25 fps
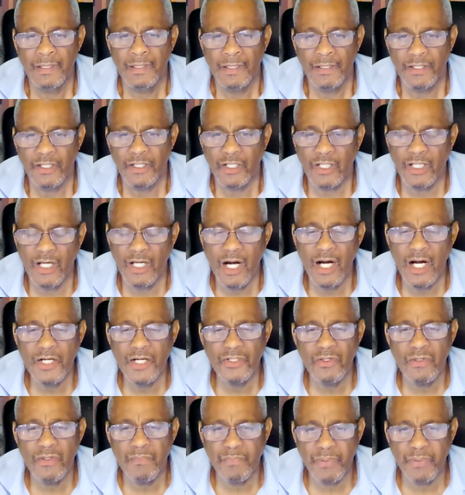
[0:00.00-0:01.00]
the
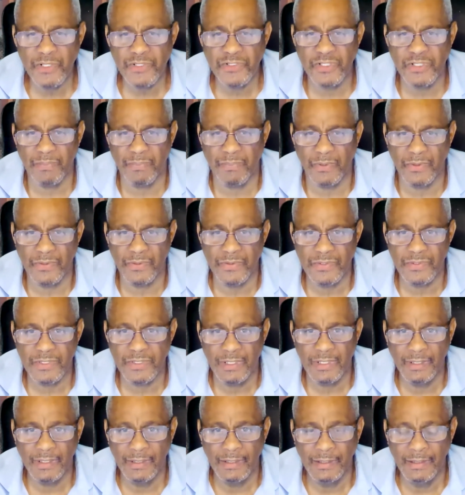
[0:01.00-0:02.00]
cardinal
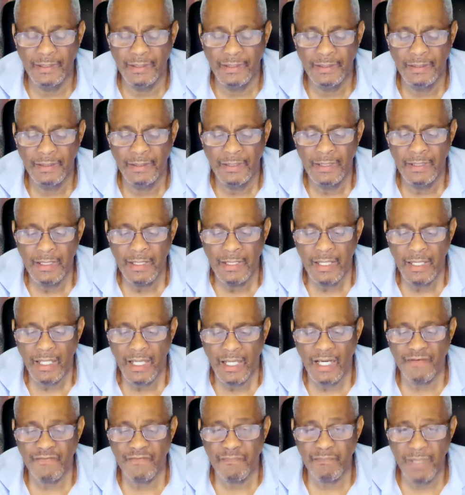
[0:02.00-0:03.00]
principles
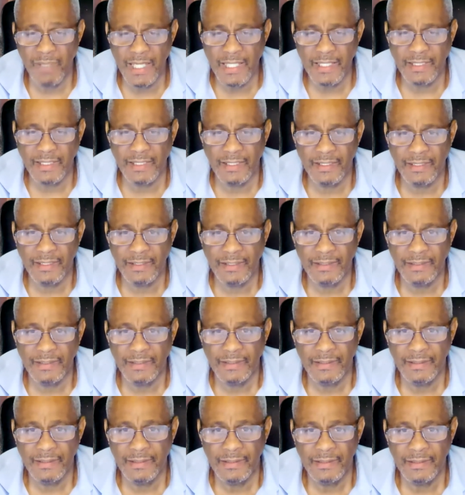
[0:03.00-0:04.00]
of making
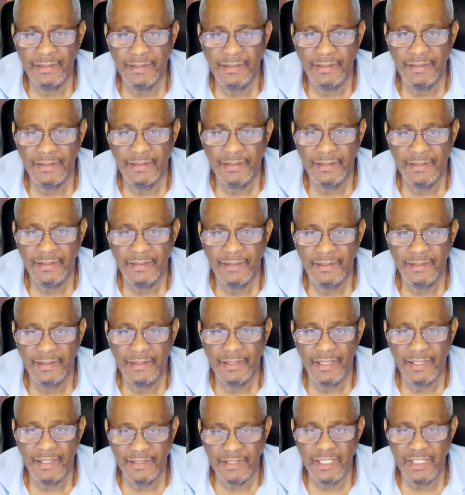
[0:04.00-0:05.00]

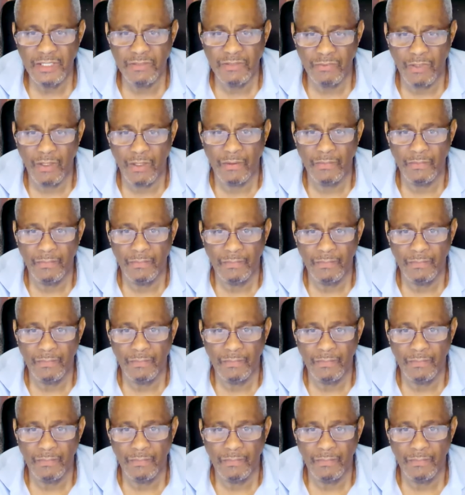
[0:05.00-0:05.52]
a Negro.